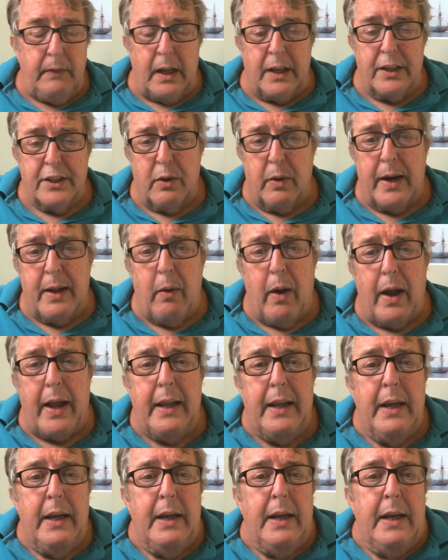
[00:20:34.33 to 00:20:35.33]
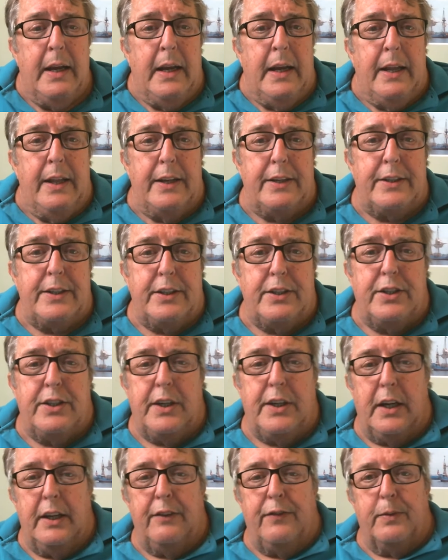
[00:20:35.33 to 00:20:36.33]
So anyway, this is
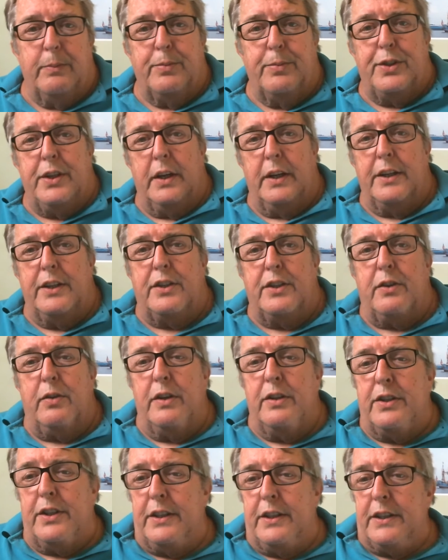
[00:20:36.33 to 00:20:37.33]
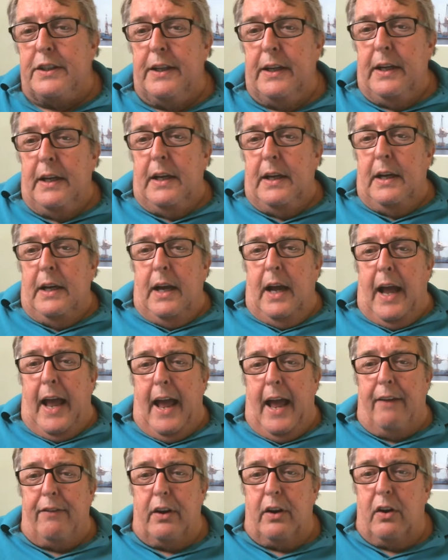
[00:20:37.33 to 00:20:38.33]
Chillie from Chillie's Cruises.
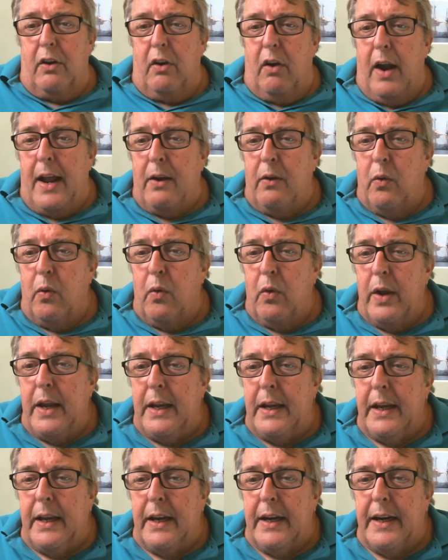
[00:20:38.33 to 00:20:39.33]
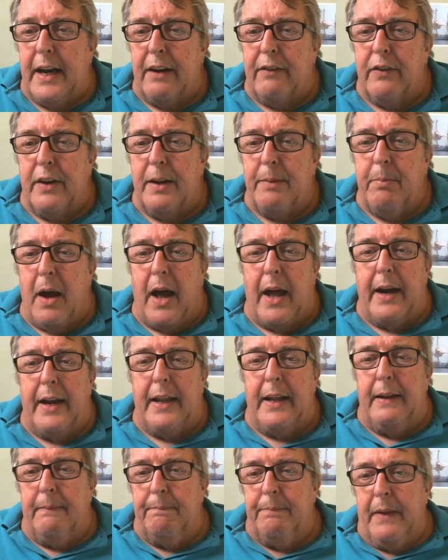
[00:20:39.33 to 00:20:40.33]
Have a great weekend,
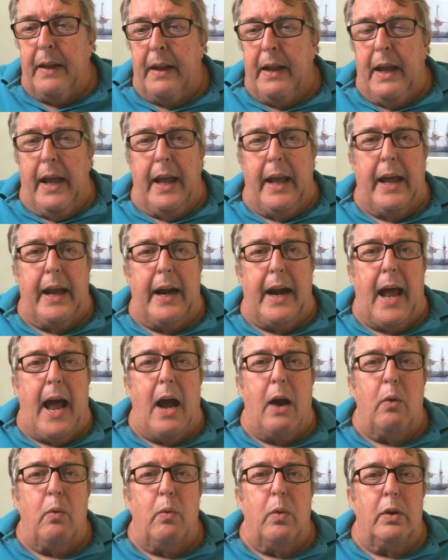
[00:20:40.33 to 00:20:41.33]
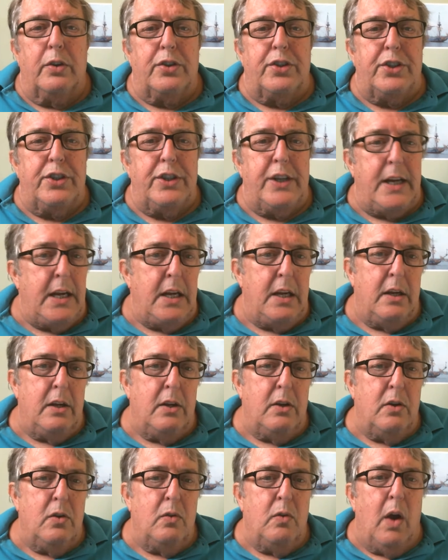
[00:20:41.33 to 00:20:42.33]
everybody. And I will see
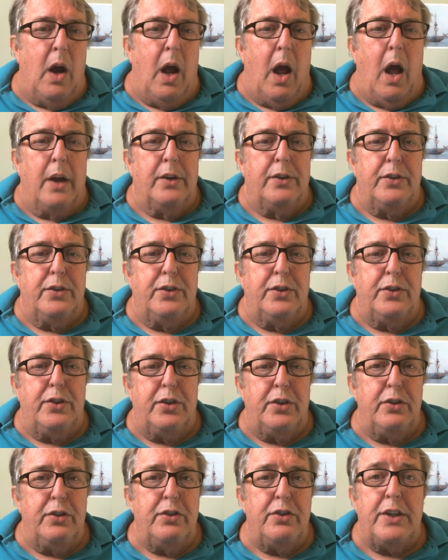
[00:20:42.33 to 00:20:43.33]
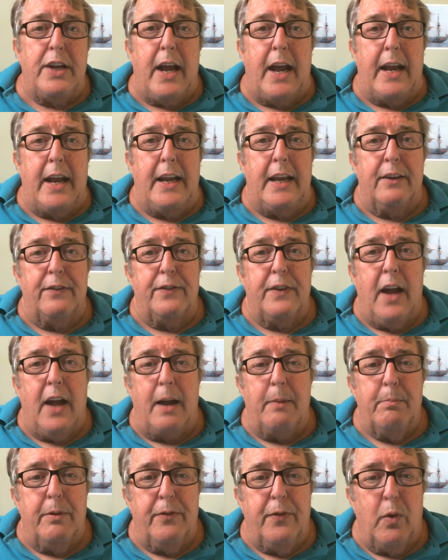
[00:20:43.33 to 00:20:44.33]
you Tuesday, if
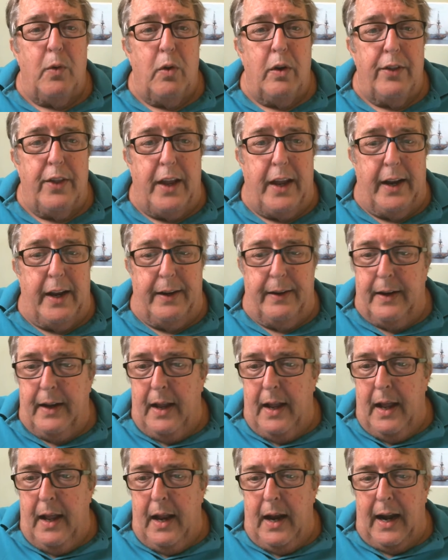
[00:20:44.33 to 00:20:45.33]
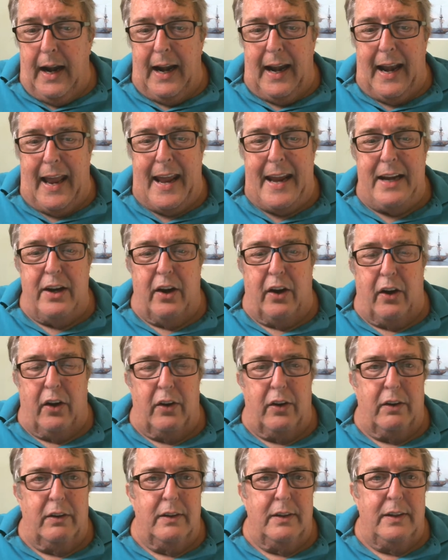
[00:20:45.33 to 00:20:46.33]
not before then. Later,
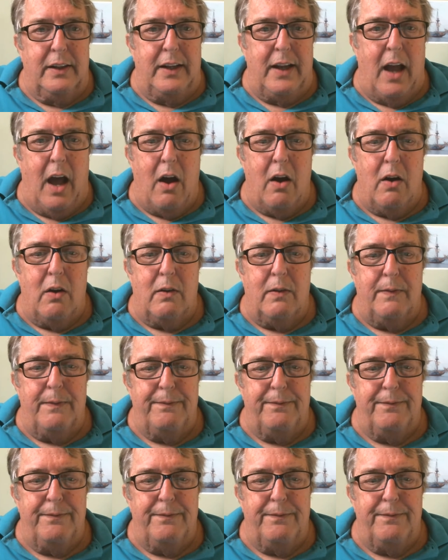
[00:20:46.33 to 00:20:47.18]
y'all.